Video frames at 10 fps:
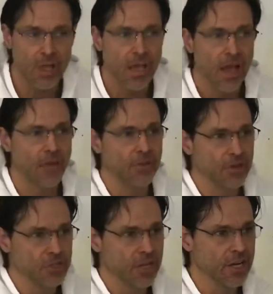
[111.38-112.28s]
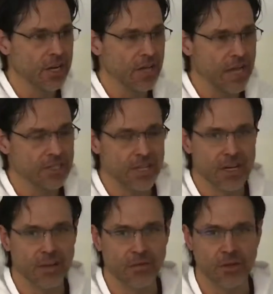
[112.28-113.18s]
I figured you guys got
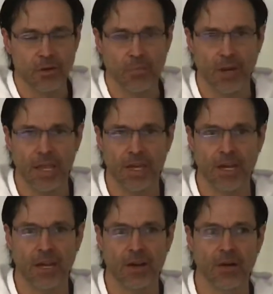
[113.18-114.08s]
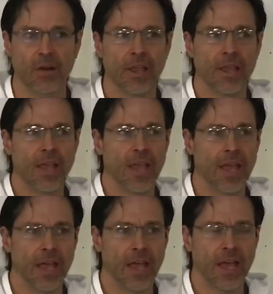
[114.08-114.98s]
enough on your plate here,
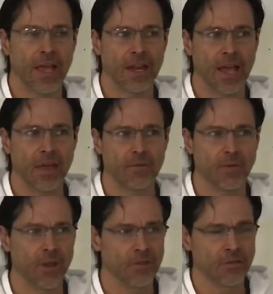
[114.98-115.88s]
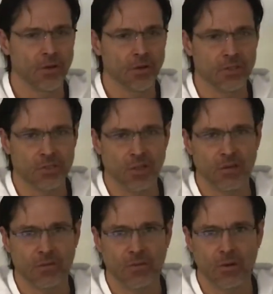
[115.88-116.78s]
and I'd rather focus on
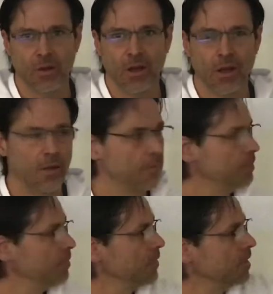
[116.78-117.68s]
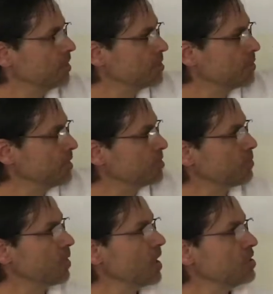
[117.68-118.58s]
the semester
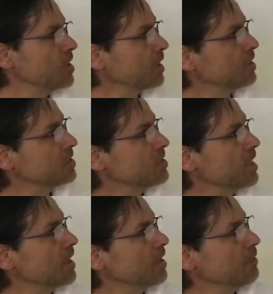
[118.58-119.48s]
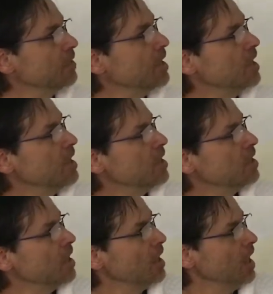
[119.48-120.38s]
project instead
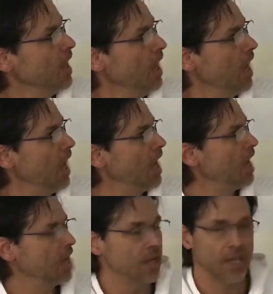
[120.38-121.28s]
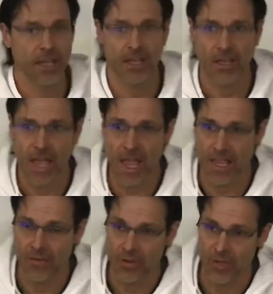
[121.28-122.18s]
of
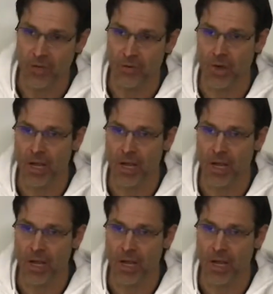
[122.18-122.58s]
giving you